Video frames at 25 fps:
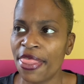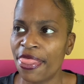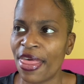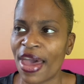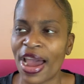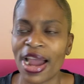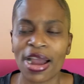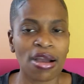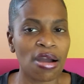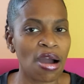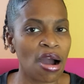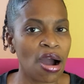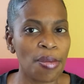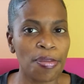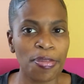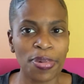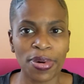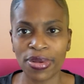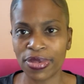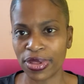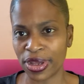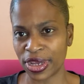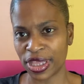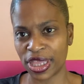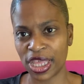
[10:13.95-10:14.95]
that
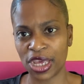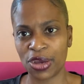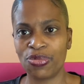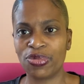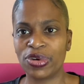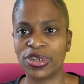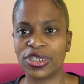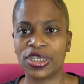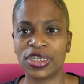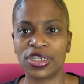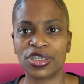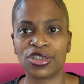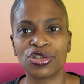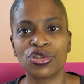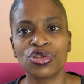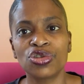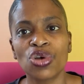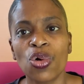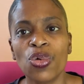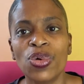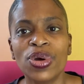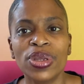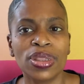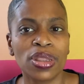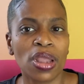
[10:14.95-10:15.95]
couple and they were just
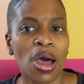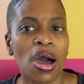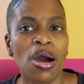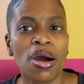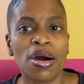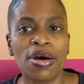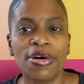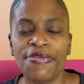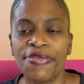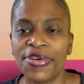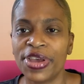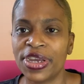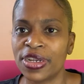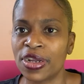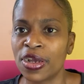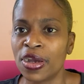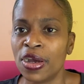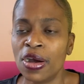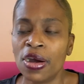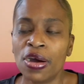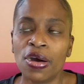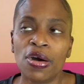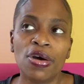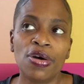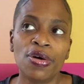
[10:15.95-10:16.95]
so in love, and
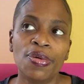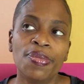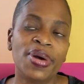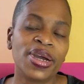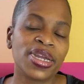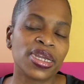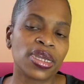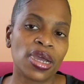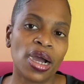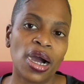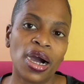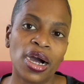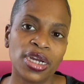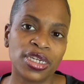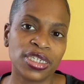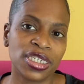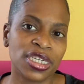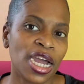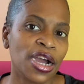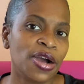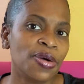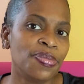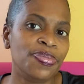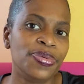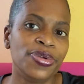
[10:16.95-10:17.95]
oh my gosh,
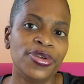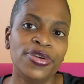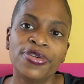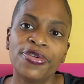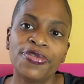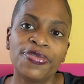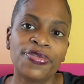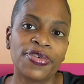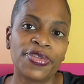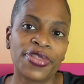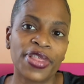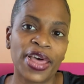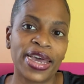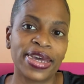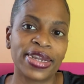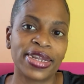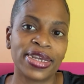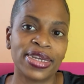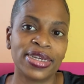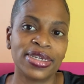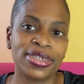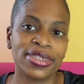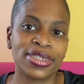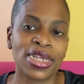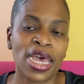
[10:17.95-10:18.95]
how beautiful that
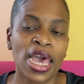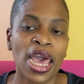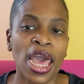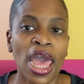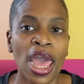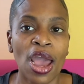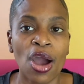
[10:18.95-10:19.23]
is.